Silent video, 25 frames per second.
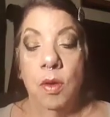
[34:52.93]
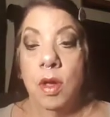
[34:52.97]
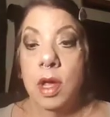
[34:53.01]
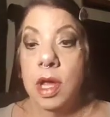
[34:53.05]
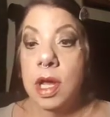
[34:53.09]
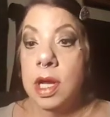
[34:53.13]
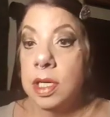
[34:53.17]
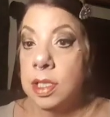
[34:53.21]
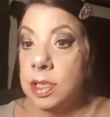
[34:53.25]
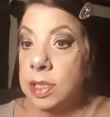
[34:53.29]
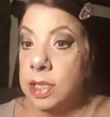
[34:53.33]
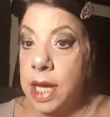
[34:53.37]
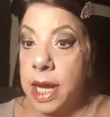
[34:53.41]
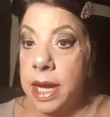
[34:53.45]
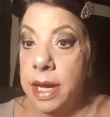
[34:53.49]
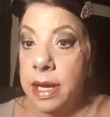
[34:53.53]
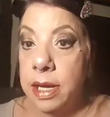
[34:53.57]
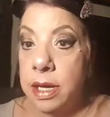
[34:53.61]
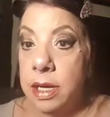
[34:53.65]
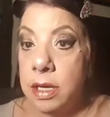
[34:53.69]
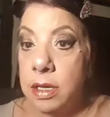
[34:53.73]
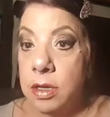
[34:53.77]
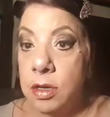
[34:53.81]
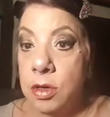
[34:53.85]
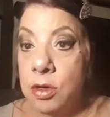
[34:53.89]

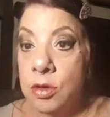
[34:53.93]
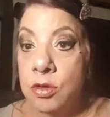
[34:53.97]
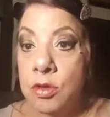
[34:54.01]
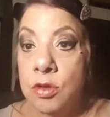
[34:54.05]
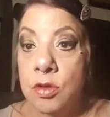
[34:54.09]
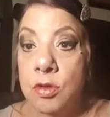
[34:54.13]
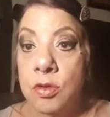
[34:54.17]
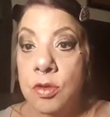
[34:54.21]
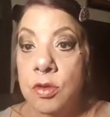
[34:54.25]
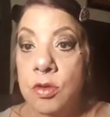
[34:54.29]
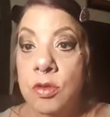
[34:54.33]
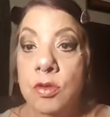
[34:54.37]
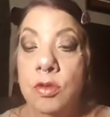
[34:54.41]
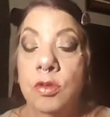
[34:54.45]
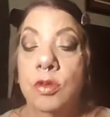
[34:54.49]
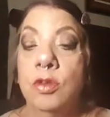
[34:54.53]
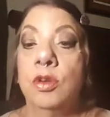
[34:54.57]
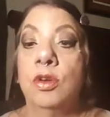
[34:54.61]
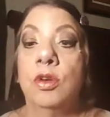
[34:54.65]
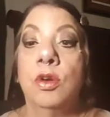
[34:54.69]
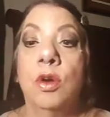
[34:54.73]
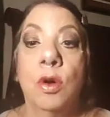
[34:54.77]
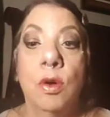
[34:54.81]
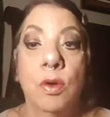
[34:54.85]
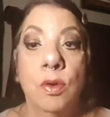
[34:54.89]
excited
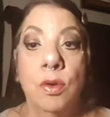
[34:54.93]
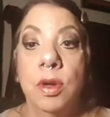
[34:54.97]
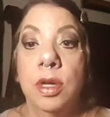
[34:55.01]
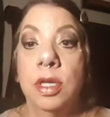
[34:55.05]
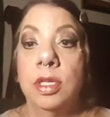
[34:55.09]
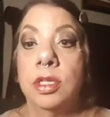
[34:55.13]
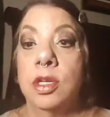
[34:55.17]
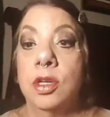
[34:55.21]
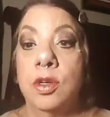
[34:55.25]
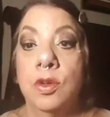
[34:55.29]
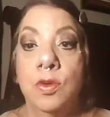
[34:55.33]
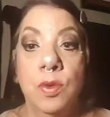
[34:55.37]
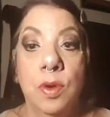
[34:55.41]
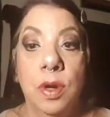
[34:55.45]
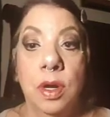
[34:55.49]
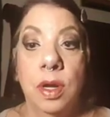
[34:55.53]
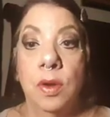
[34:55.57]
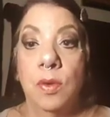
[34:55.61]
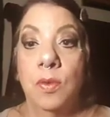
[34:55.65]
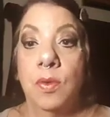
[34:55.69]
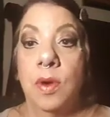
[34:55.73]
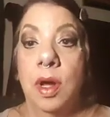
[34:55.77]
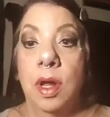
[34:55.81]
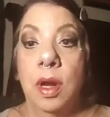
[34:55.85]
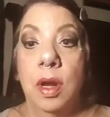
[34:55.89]
to go into
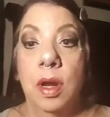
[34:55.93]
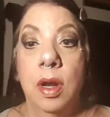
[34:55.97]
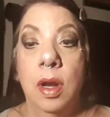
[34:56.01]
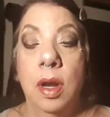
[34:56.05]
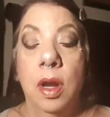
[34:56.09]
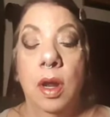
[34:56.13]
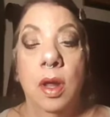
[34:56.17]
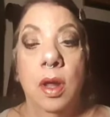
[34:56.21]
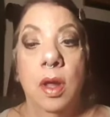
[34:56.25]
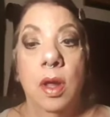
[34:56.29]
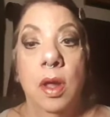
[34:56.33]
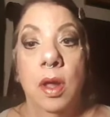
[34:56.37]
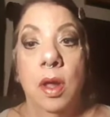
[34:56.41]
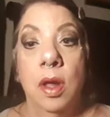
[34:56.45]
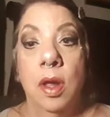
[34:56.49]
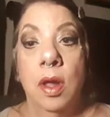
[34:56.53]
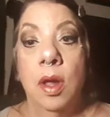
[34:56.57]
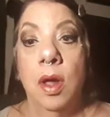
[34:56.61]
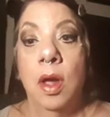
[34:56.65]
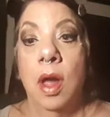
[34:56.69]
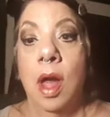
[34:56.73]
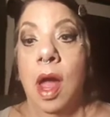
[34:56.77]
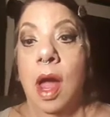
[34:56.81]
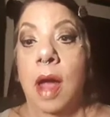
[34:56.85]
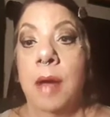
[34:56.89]
21.
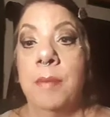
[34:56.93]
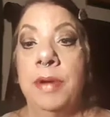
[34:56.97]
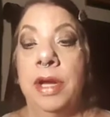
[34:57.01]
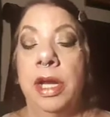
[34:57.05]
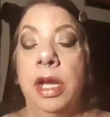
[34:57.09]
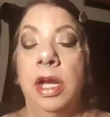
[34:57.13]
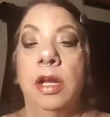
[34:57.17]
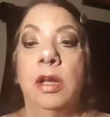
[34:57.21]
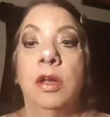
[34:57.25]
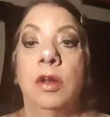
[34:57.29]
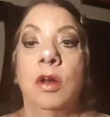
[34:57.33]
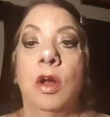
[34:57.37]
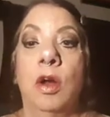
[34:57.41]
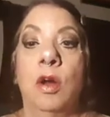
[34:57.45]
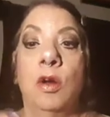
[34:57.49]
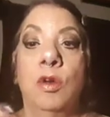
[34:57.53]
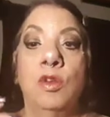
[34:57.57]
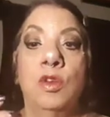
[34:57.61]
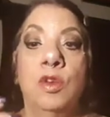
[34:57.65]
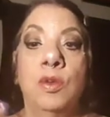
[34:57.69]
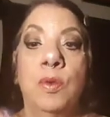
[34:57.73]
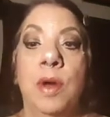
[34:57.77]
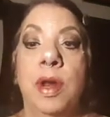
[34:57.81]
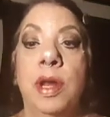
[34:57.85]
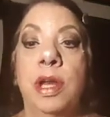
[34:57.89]
I mean,
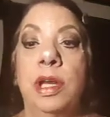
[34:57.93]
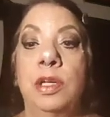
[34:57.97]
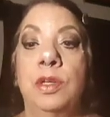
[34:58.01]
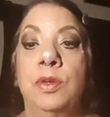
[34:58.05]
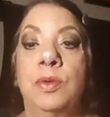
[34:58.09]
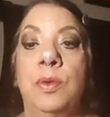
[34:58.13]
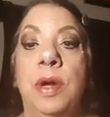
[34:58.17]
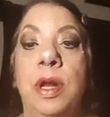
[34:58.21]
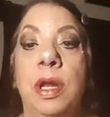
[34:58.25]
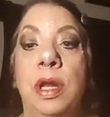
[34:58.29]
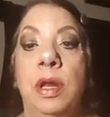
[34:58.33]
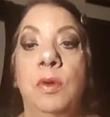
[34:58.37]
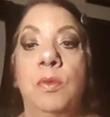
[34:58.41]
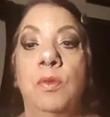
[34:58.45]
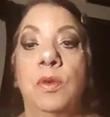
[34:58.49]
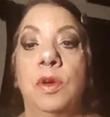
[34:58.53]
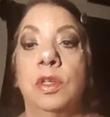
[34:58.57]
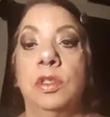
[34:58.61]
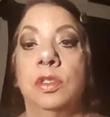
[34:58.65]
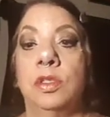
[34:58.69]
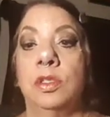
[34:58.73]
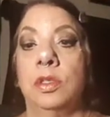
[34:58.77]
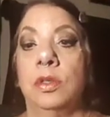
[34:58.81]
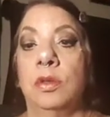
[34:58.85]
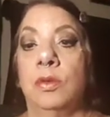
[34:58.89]
2020
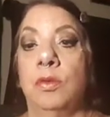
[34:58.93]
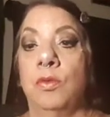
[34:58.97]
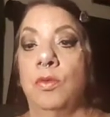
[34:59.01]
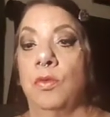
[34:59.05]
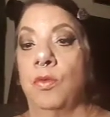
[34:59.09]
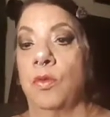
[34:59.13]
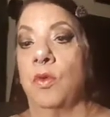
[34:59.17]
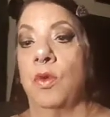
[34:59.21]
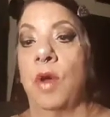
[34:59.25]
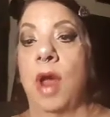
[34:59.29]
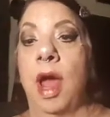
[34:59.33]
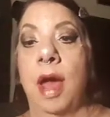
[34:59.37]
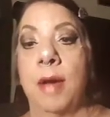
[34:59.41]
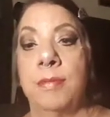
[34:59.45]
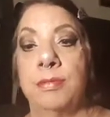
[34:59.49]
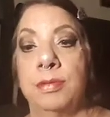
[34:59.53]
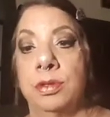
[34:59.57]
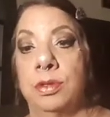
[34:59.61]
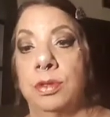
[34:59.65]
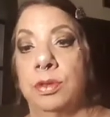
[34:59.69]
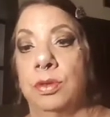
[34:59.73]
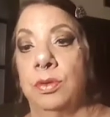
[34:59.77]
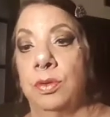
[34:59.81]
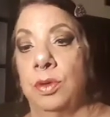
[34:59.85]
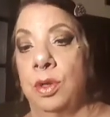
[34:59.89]
was
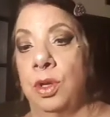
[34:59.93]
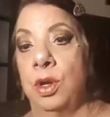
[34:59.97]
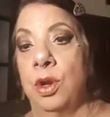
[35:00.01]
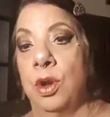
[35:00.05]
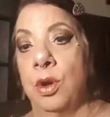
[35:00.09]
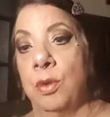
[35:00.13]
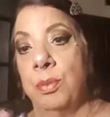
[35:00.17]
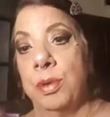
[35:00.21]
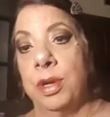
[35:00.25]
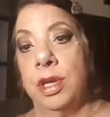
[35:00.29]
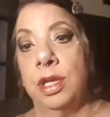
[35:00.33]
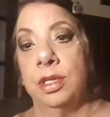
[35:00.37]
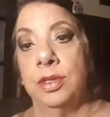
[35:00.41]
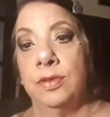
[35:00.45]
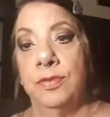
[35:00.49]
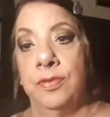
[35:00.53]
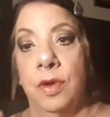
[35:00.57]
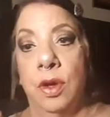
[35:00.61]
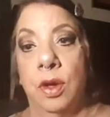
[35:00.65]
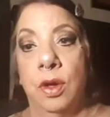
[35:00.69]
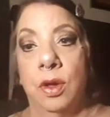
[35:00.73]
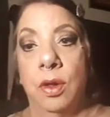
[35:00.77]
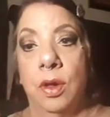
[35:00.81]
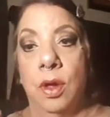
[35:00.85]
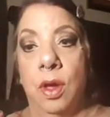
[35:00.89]
absolutely nobody's
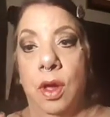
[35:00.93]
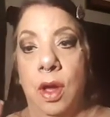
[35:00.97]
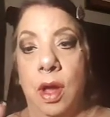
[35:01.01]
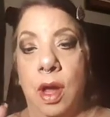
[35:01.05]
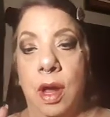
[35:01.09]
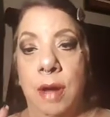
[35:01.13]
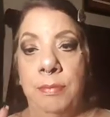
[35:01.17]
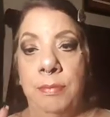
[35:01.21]
fault. I